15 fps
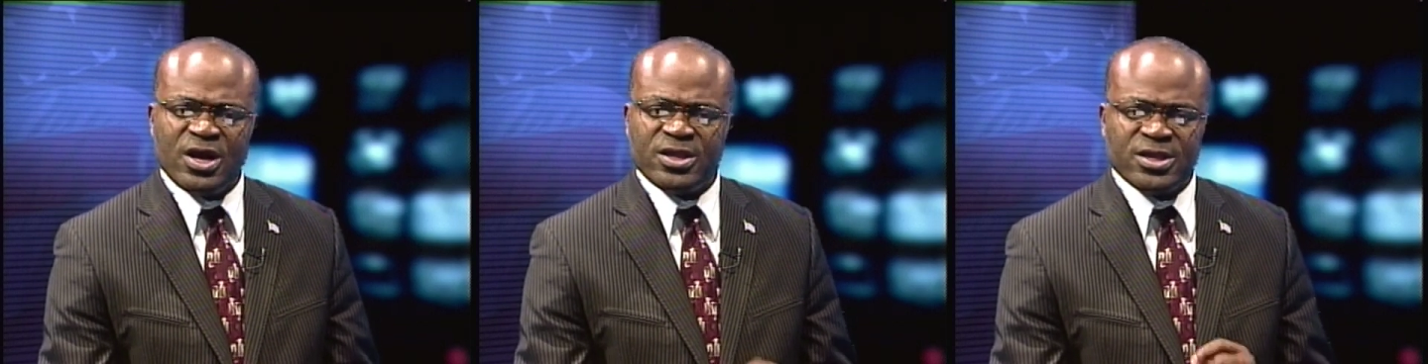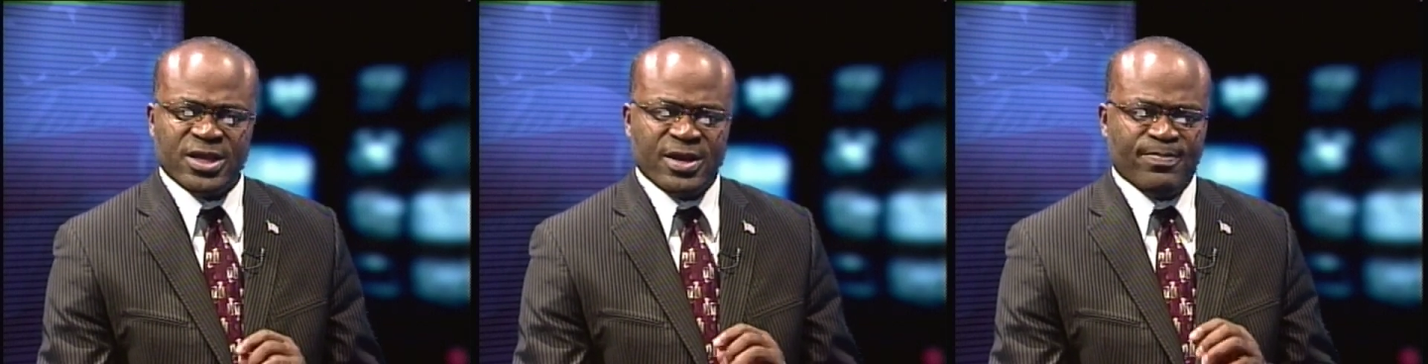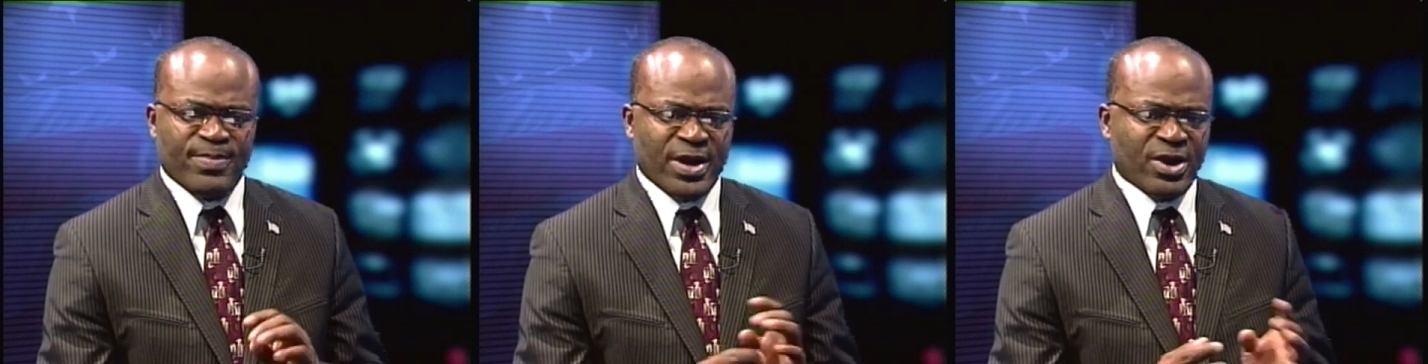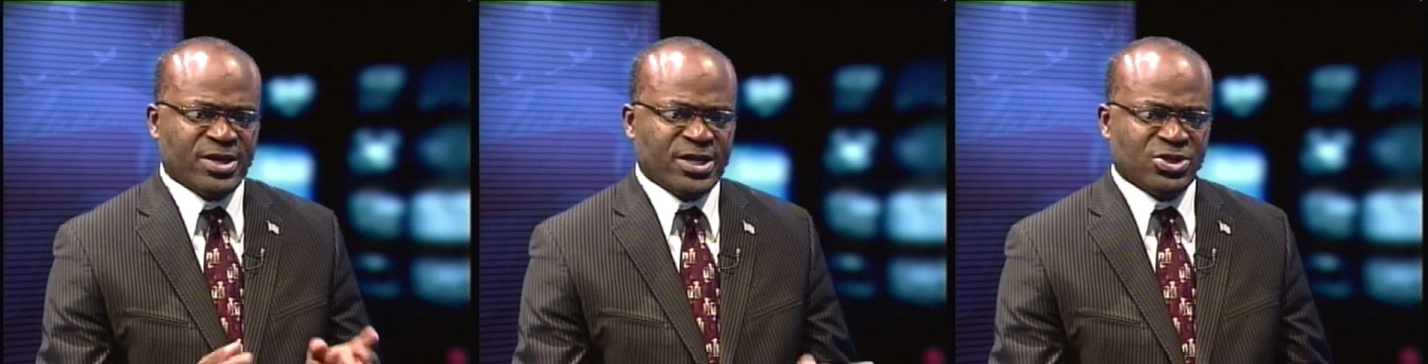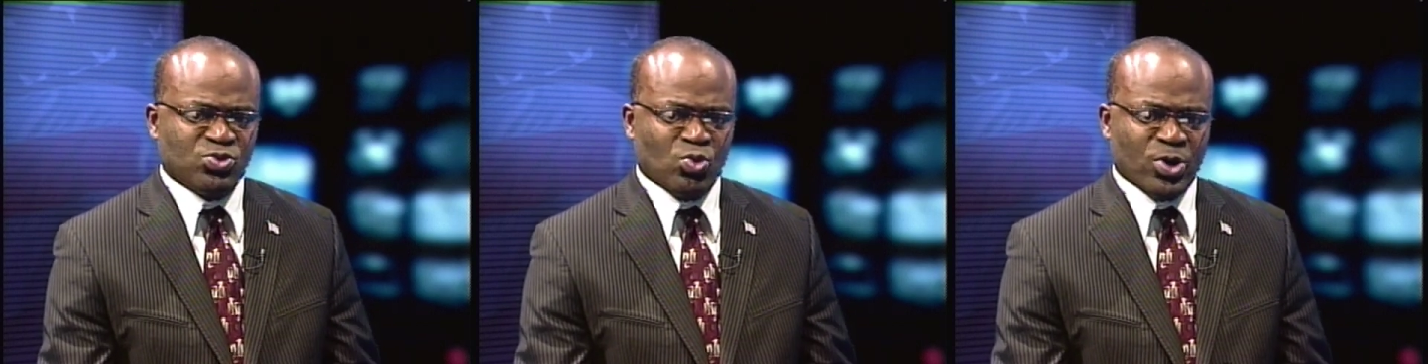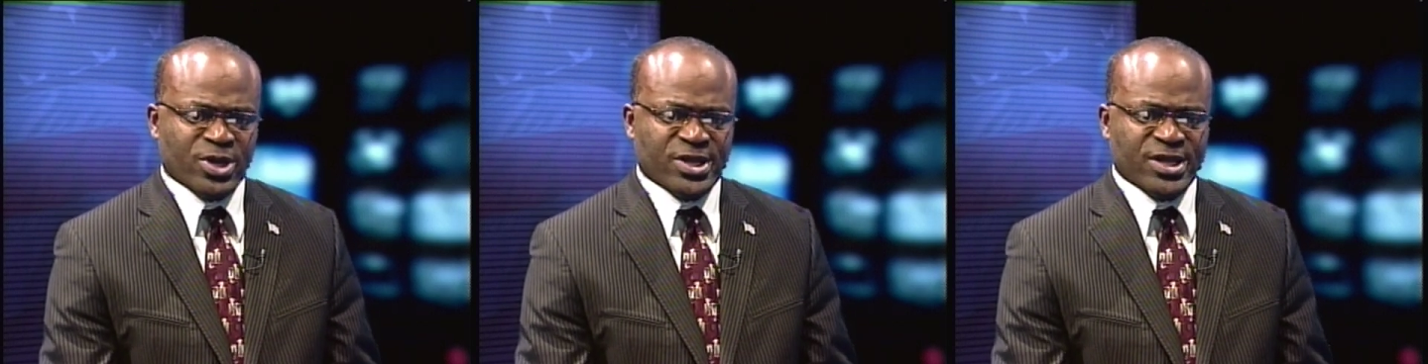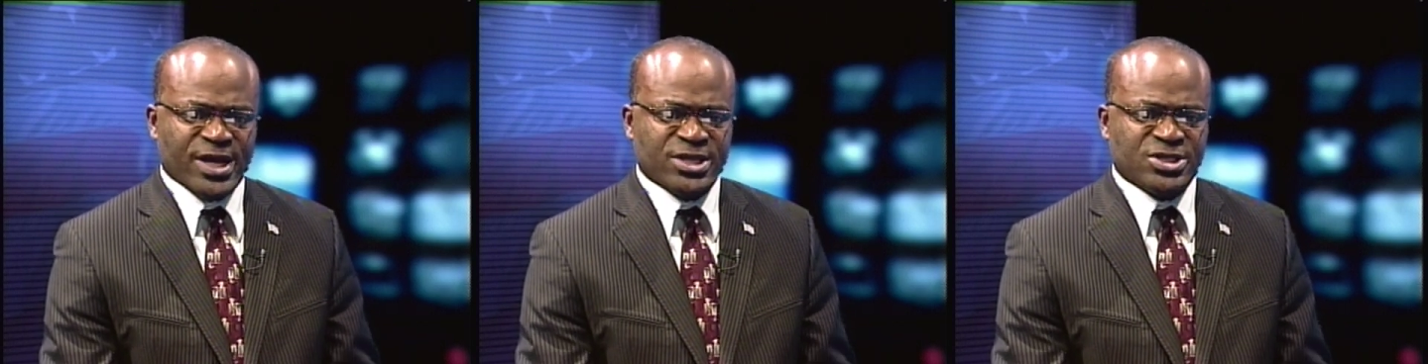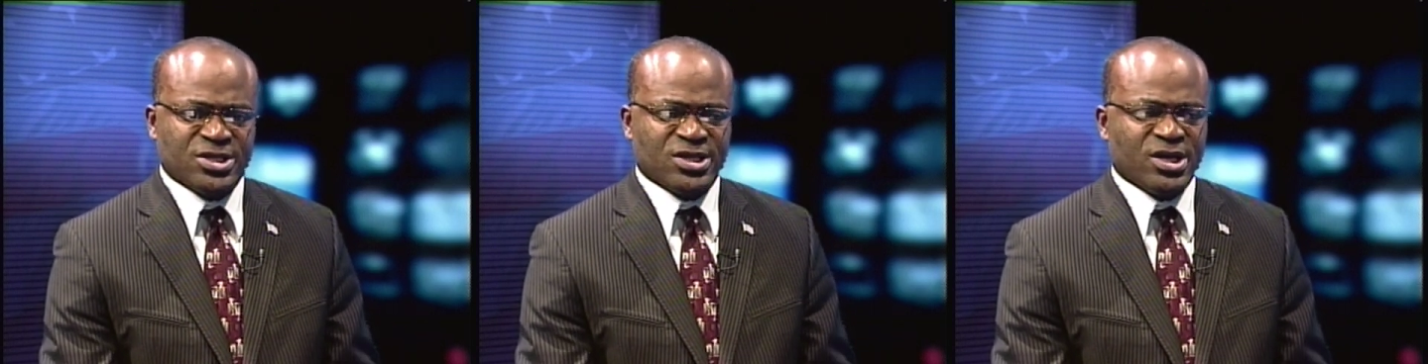The parent-teacher
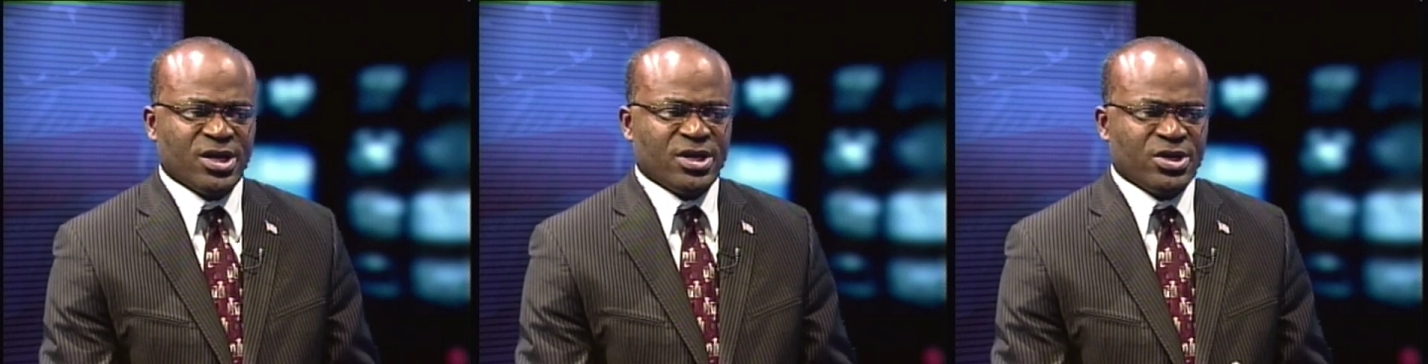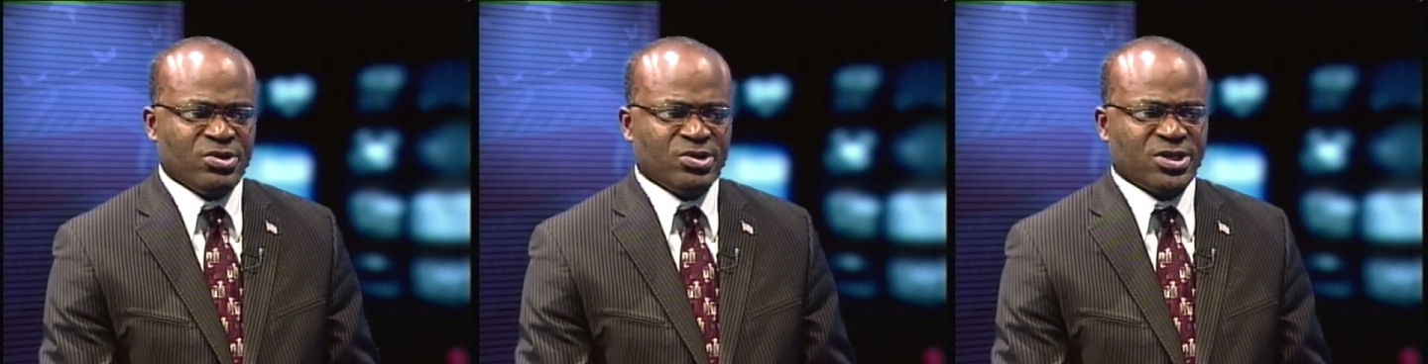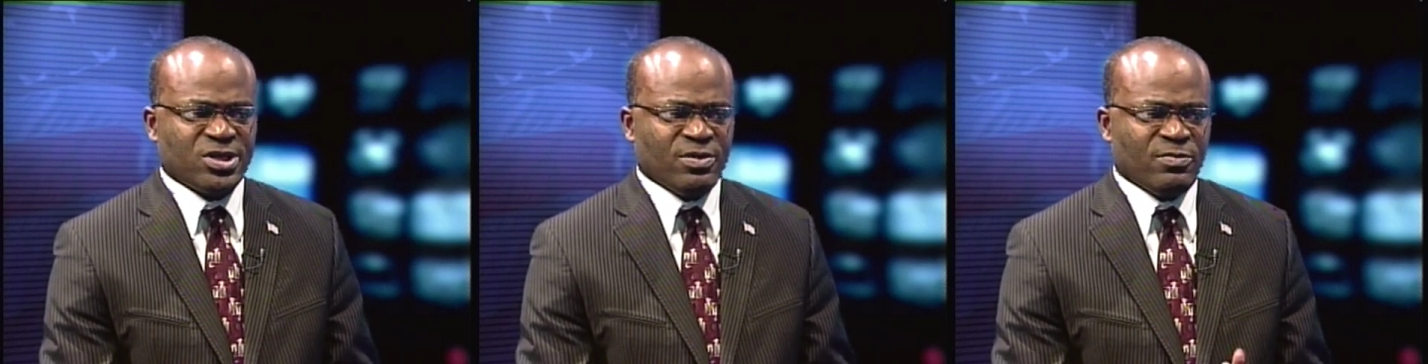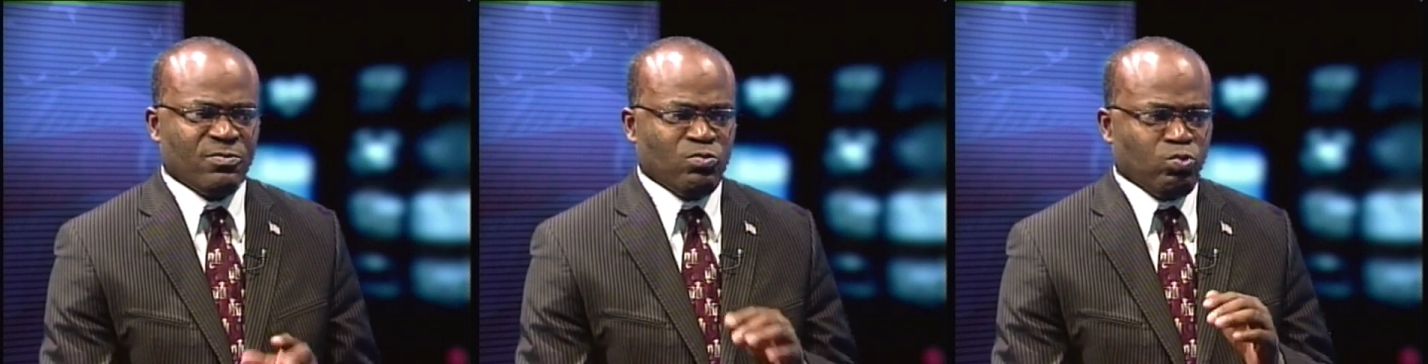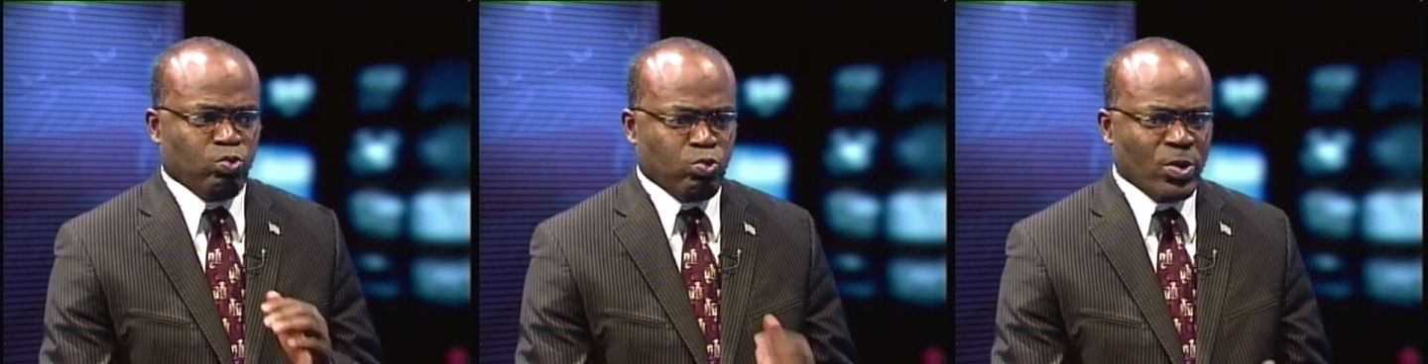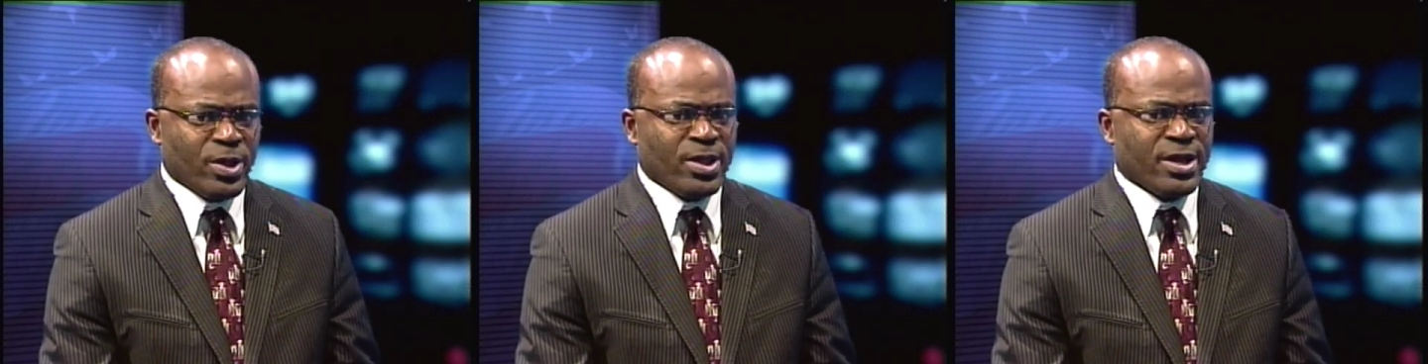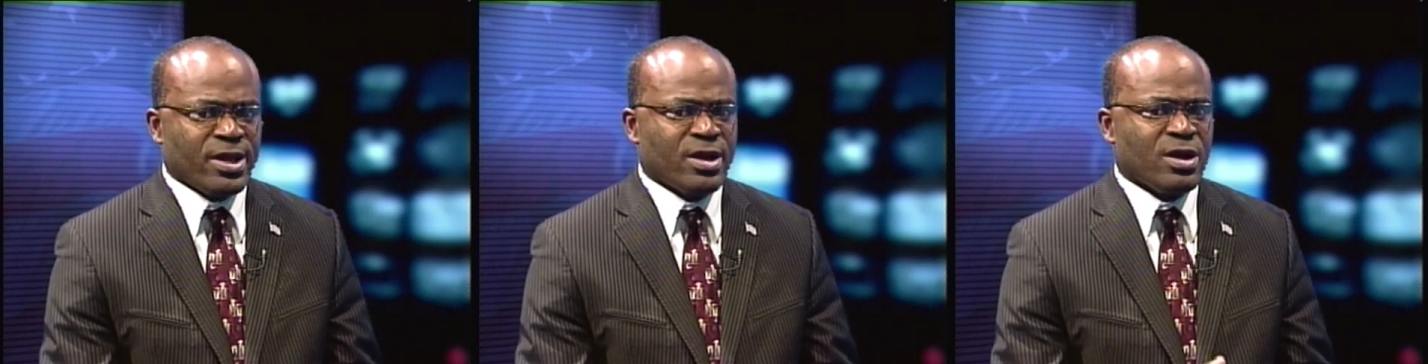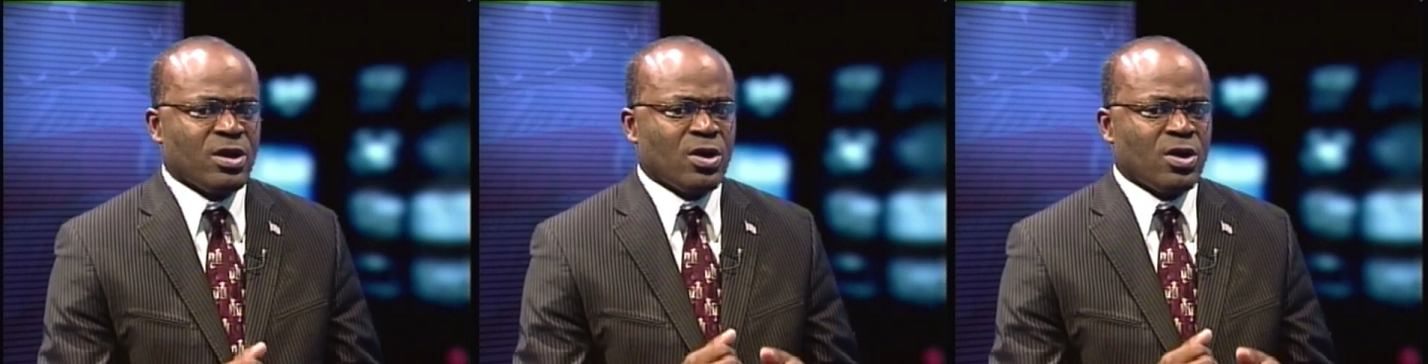organizations used to really